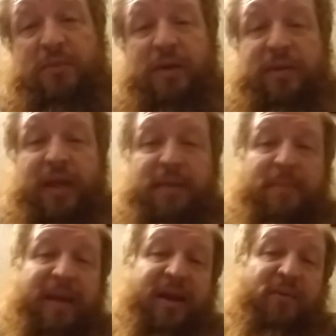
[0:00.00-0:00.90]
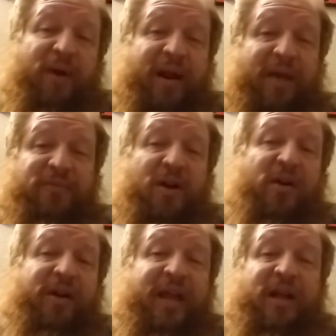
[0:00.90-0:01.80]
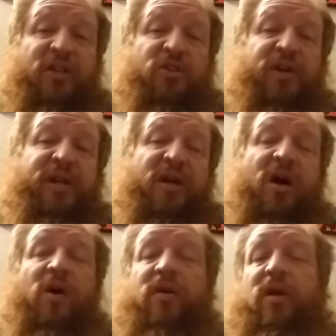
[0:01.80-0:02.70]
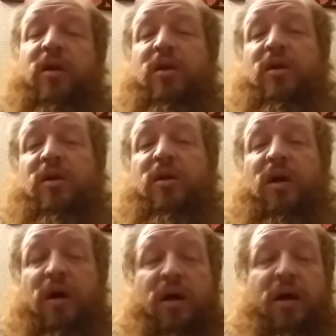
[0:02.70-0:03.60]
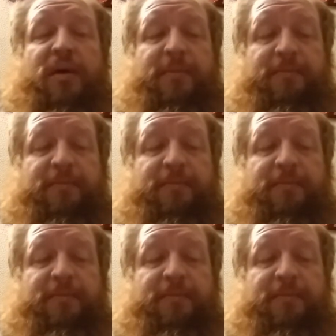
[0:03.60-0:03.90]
They made it right after Hurricane Katrina, called Abita